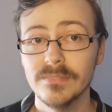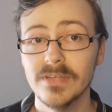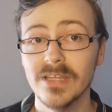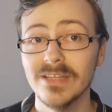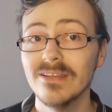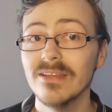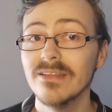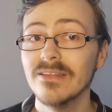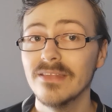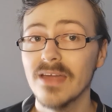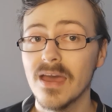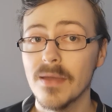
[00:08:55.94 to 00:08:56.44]

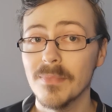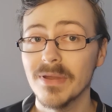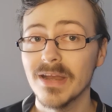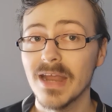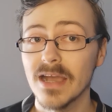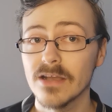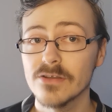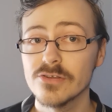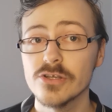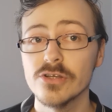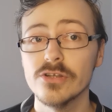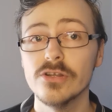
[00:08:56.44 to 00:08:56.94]
This is them in
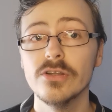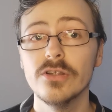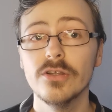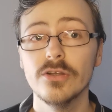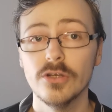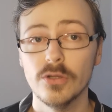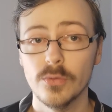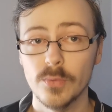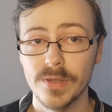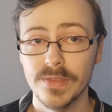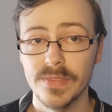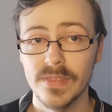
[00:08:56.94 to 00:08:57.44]
action
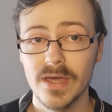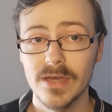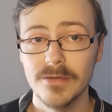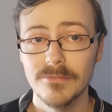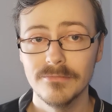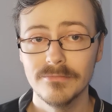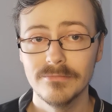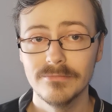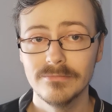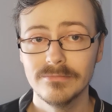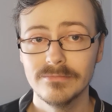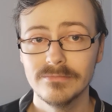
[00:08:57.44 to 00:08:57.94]
doing that.
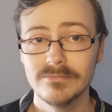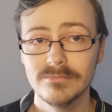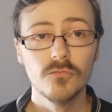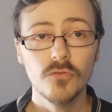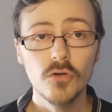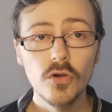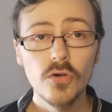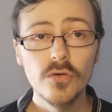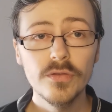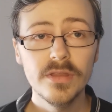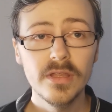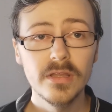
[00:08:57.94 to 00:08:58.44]

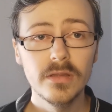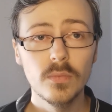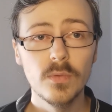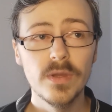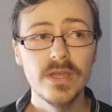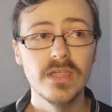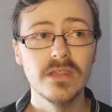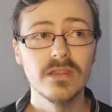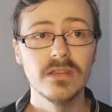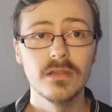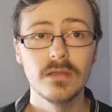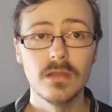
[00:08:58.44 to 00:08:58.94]
Raw this
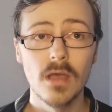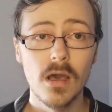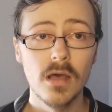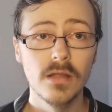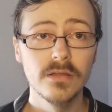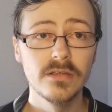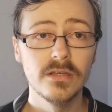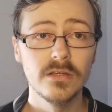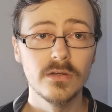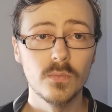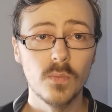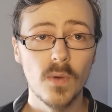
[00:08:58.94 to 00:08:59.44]
week
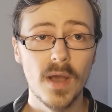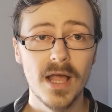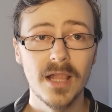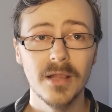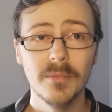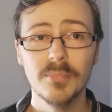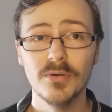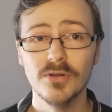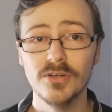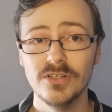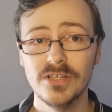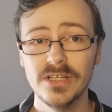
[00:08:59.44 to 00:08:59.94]
started well,
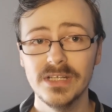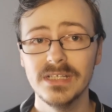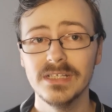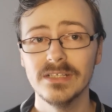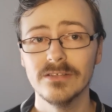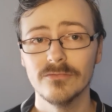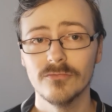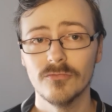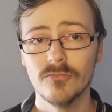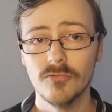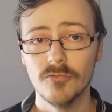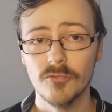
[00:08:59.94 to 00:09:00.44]
but
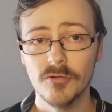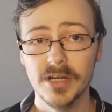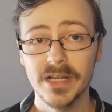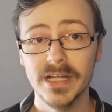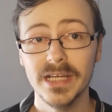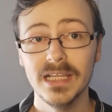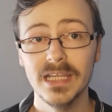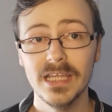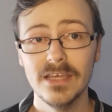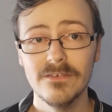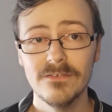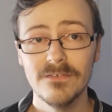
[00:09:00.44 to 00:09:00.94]
didn't
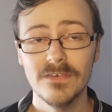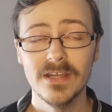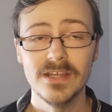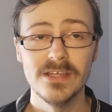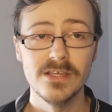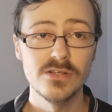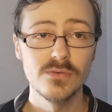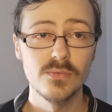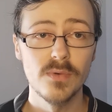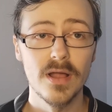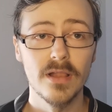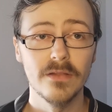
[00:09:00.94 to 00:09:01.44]
really
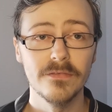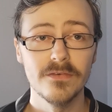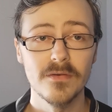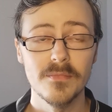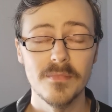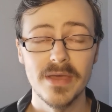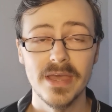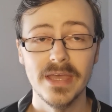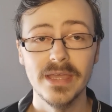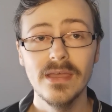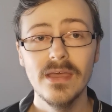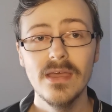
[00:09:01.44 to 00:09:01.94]
finish well for
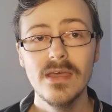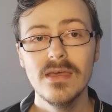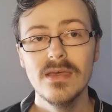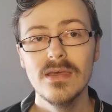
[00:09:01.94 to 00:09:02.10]
me.